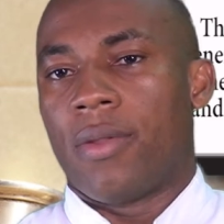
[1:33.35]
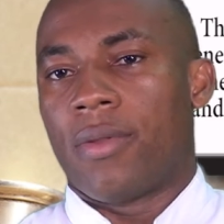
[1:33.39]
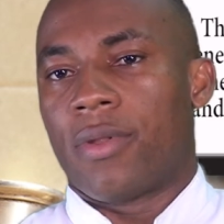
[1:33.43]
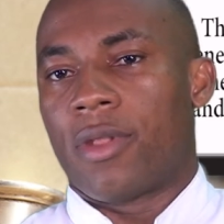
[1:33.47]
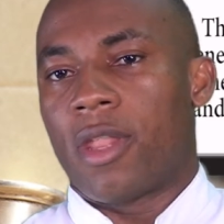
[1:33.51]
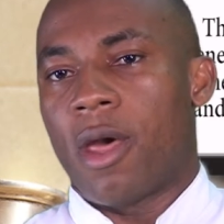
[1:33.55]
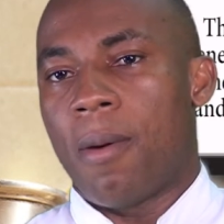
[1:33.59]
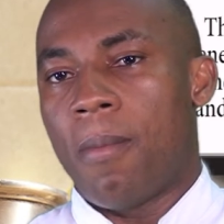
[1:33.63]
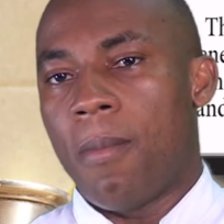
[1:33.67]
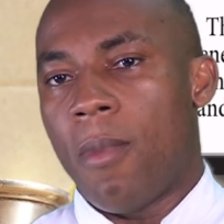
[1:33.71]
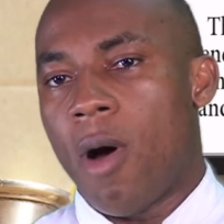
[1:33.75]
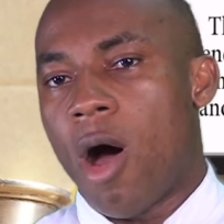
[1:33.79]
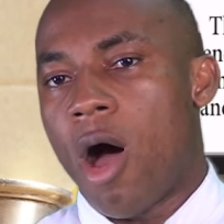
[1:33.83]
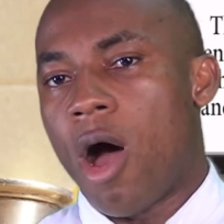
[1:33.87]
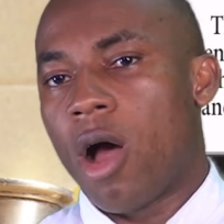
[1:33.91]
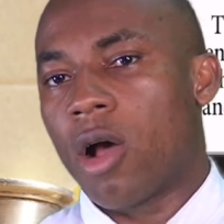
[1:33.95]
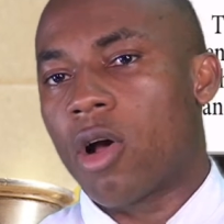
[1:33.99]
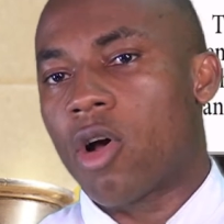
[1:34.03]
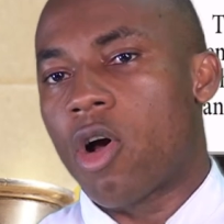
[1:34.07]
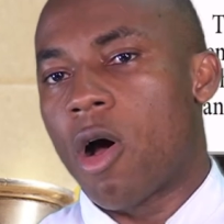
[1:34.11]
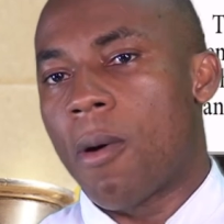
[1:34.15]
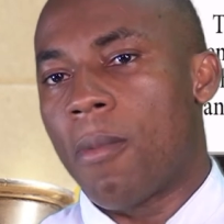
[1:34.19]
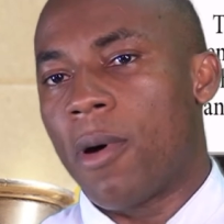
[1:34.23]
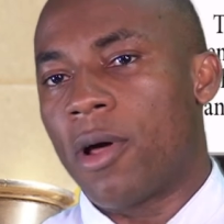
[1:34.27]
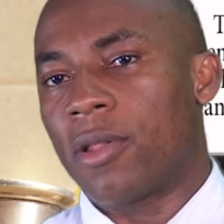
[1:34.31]
The more
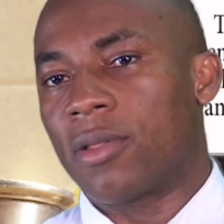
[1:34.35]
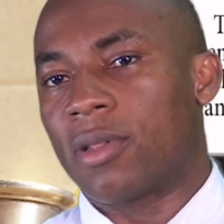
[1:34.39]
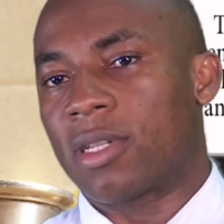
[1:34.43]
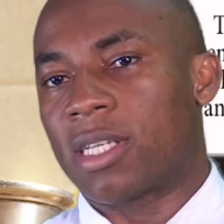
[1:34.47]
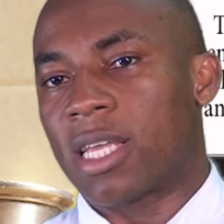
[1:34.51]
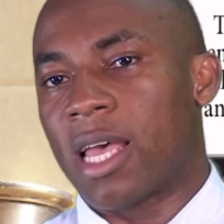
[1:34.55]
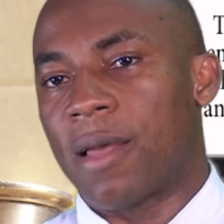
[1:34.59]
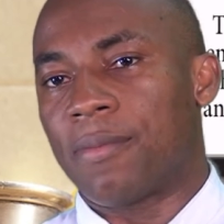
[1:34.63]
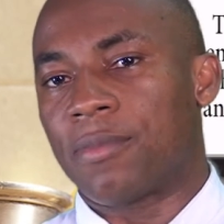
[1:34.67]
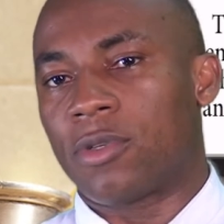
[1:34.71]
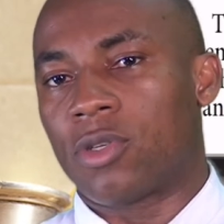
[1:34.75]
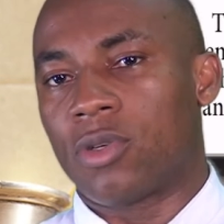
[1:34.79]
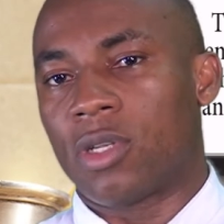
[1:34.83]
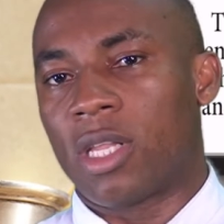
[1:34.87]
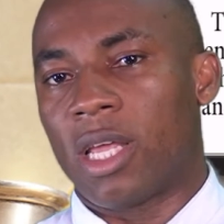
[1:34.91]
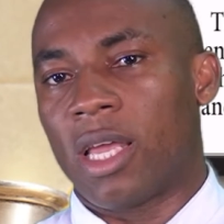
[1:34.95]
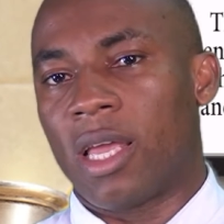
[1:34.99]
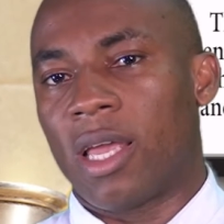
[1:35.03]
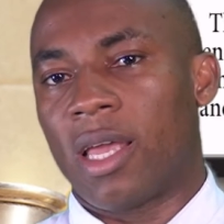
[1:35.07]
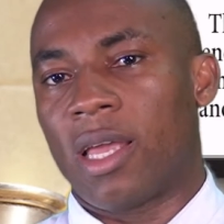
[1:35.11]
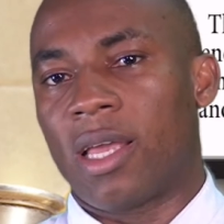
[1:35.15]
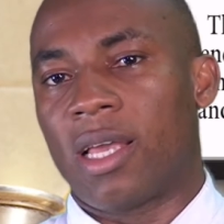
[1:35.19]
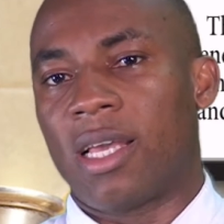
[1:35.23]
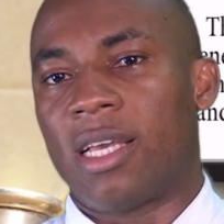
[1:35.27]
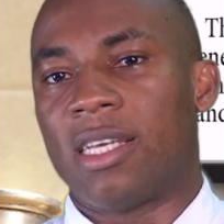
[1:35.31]
common term
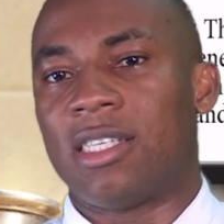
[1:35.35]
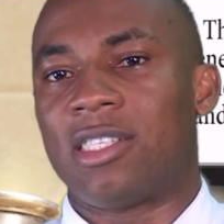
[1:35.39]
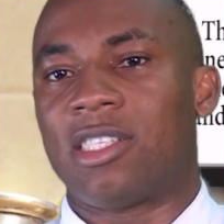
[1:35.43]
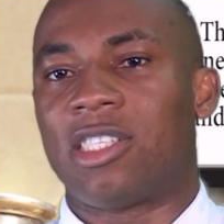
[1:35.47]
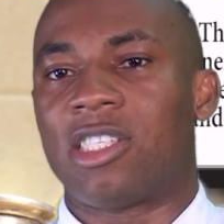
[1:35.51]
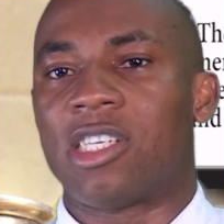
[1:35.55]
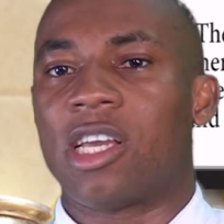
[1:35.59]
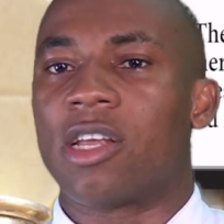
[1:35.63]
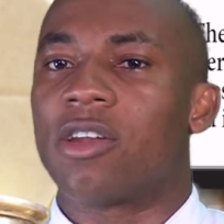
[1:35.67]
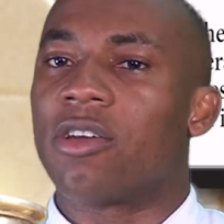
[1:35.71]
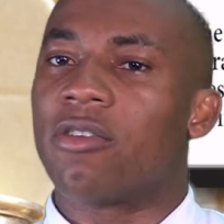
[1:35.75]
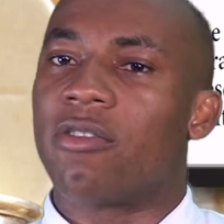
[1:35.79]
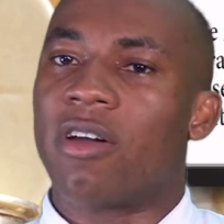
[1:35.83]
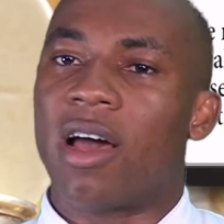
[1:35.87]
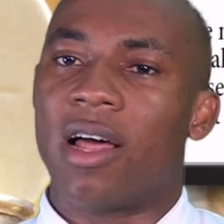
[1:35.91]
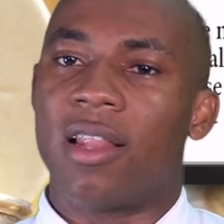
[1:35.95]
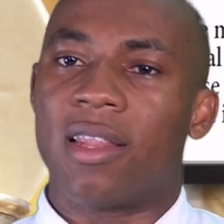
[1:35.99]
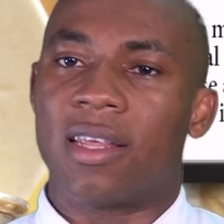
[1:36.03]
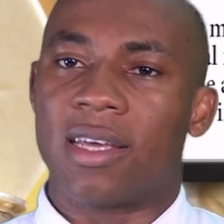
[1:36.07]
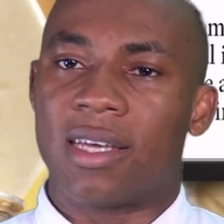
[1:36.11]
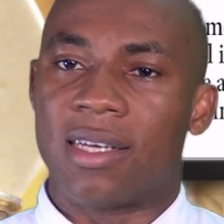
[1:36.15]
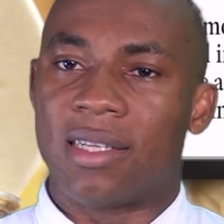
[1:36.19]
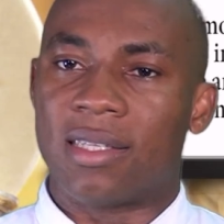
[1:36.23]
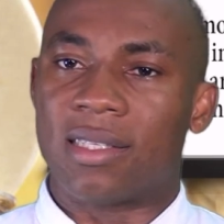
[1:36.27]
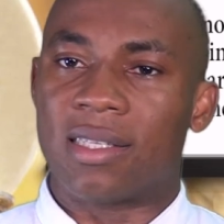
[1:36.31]
today is general
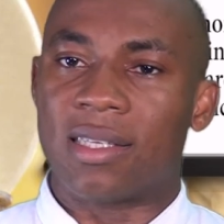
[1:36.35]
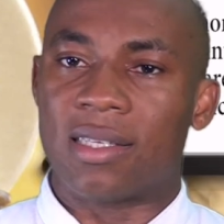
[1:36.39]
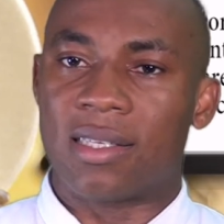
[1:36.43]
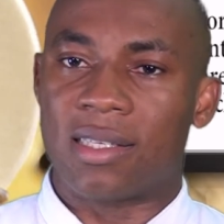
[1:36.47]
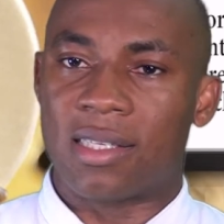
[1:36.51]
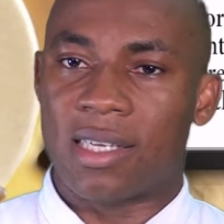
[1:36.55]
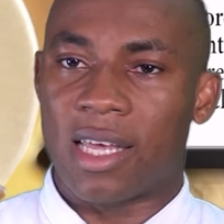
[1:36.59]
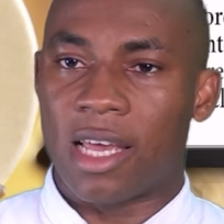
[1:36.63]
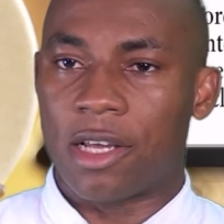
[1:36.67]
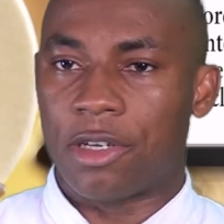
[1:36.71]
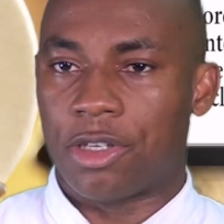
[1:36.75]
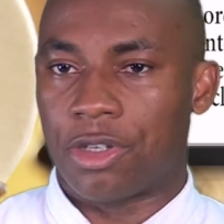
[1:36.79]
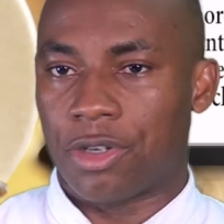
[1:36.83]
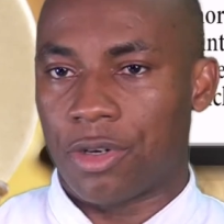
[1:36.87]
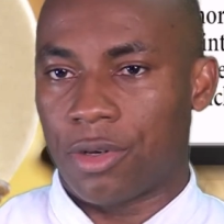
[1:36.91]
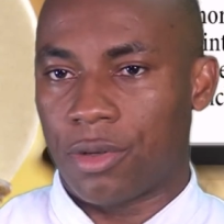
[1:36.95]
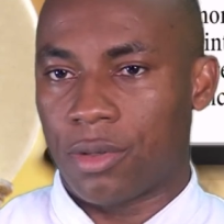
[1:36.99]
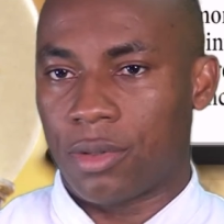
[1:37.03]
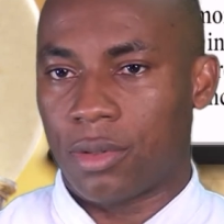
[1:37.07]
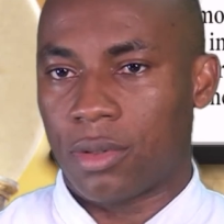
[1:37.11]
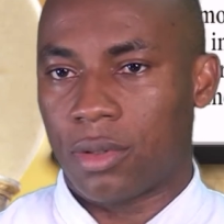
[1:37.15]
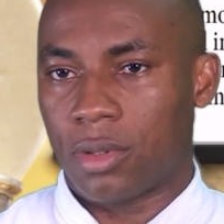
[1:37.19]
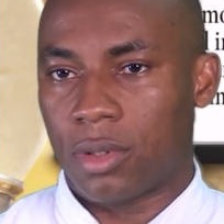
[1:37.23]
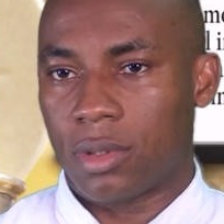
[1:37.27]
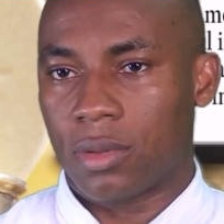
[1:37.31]

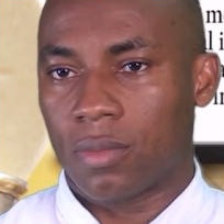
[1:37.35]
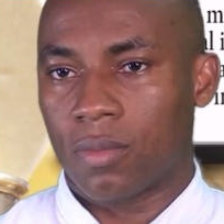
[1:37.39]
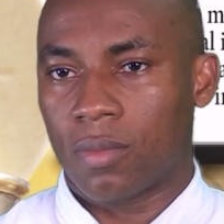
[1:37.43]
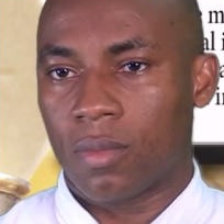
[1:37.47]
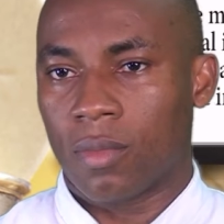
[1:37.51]
intercessions,